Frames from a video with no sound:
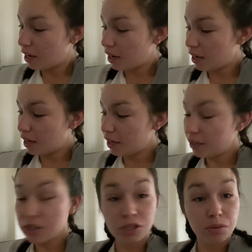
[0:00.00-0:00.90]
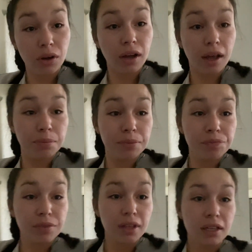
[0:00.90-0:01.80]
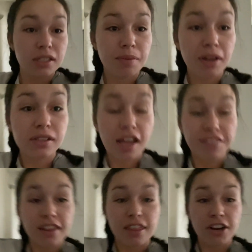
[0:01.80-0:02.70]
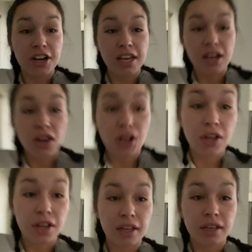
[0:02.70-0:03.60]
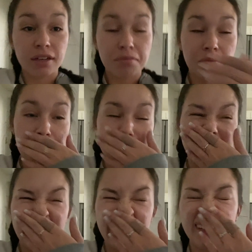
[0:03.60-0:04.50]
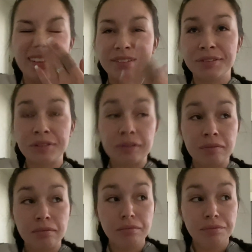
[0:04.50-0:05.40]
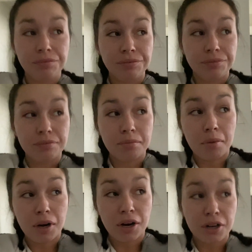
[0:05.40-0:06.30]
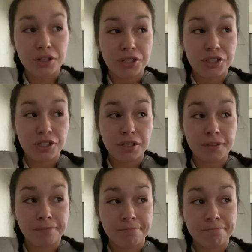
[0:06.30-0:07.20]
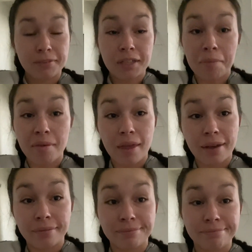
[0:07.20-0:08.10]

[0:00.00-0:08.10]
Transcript: I just woke up. It's about 7:30 on Monday, March something.